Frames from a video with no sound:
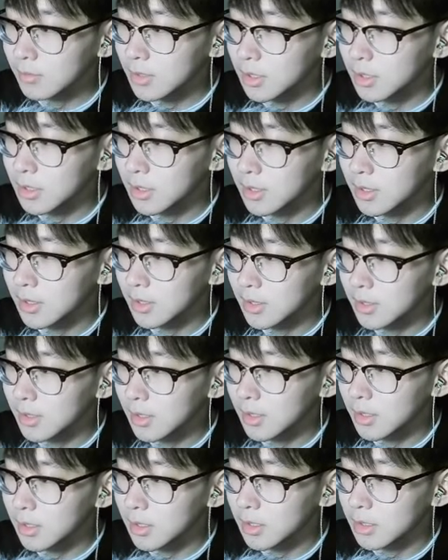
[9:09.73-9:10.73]
which is an
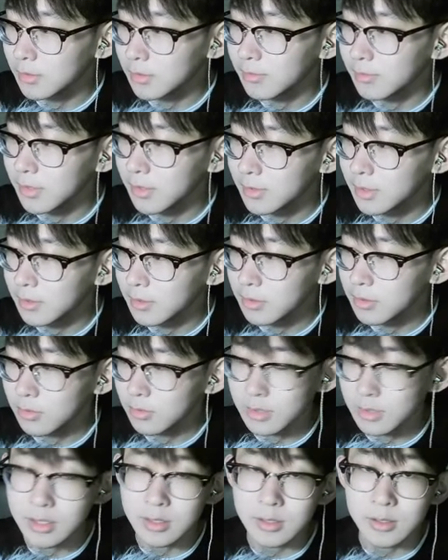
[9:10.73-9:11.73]
instantiation of divisible
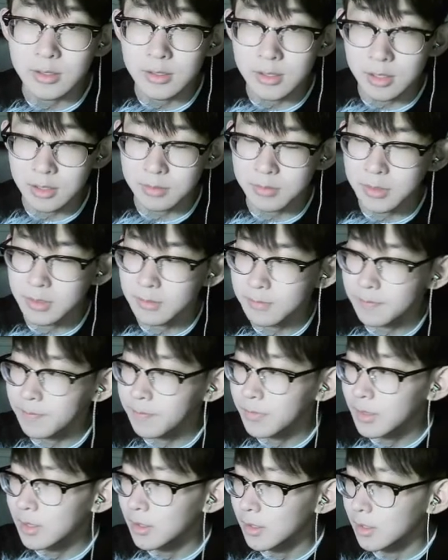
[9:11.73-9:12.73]
3 6-bit.
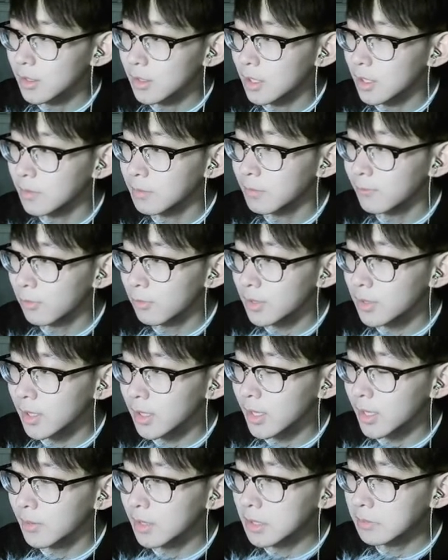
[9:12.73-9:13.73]
Before
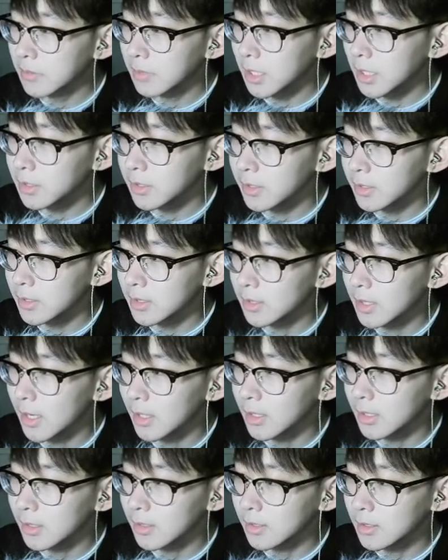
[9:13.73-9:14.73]
that, I'm actually
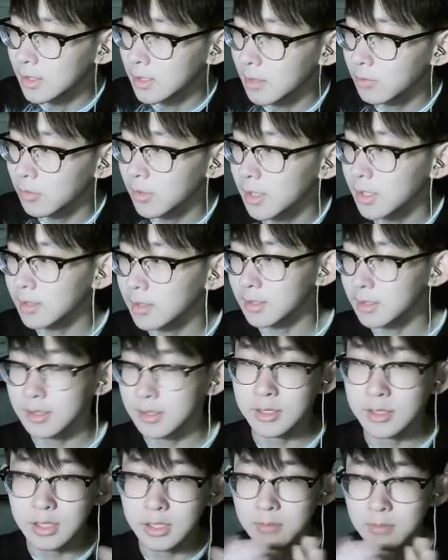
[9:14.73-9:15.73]
separating the
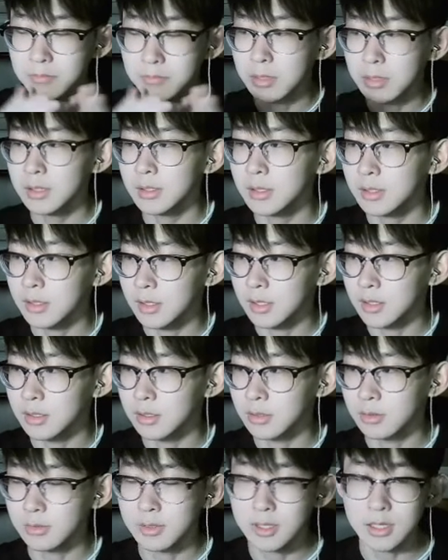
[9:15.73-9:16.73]
16 bits
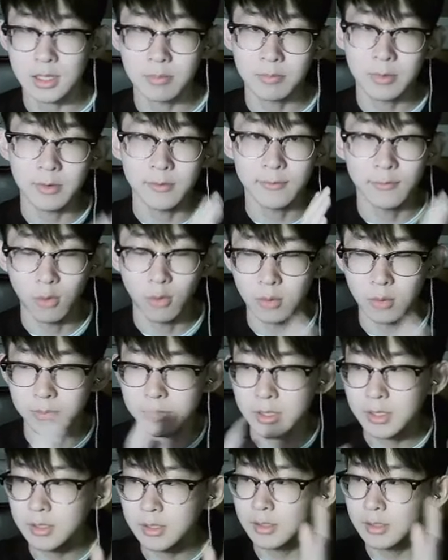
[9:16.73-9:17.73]
into separate 4
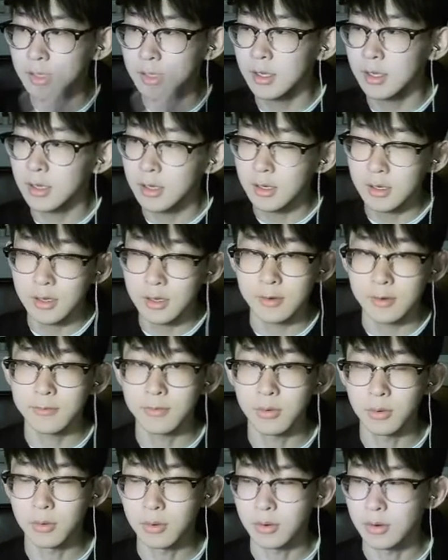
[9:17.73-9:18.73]
bits
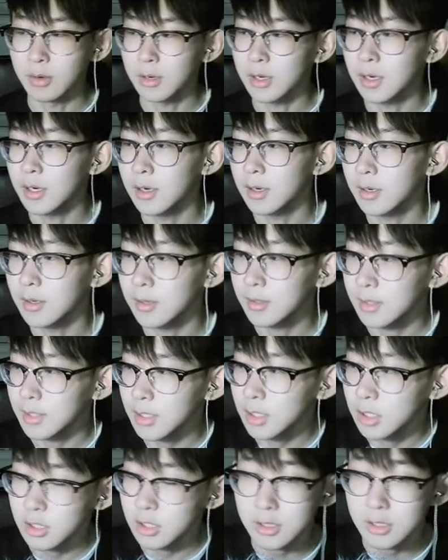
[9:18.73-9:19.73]
for
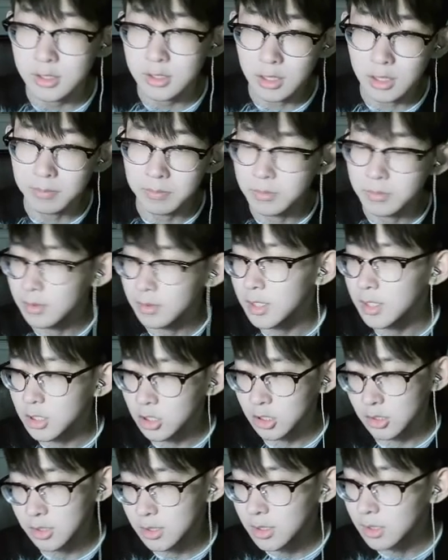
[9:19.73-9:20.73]
each
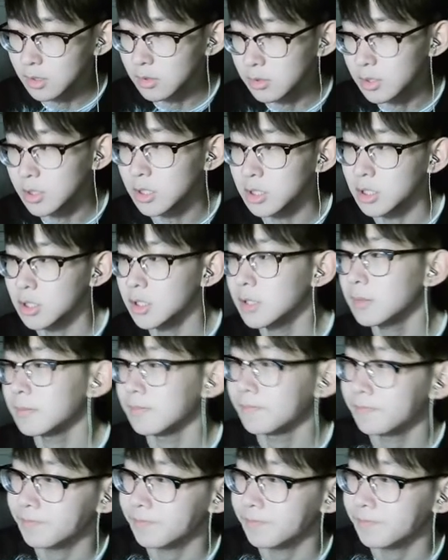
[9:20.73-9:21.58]
single digit.